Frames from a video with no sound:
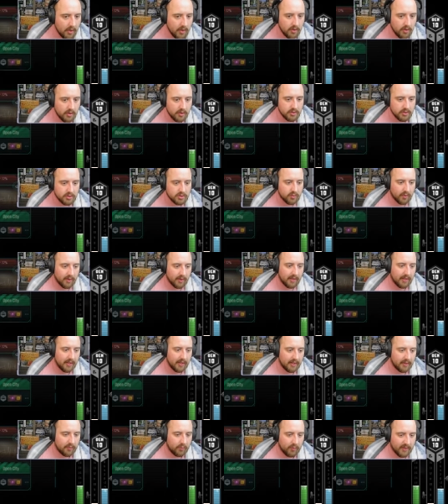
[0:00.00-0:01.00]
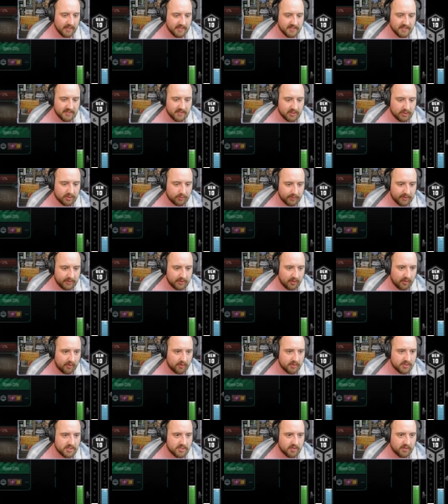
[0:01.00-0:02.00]
So I wasted
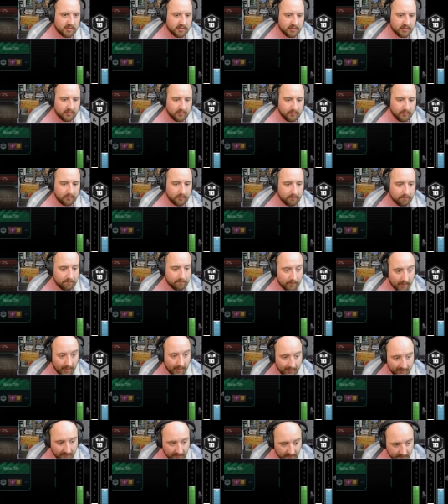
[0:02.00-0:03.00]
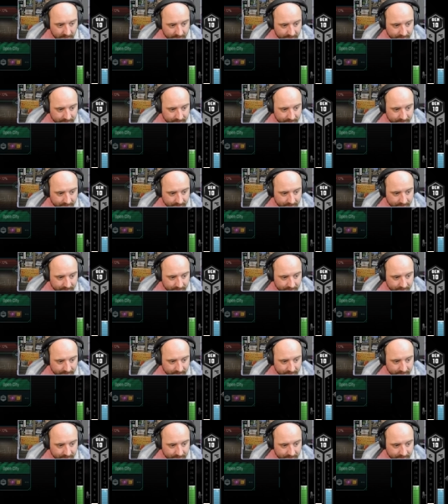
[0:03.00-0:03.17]
$3 on you, but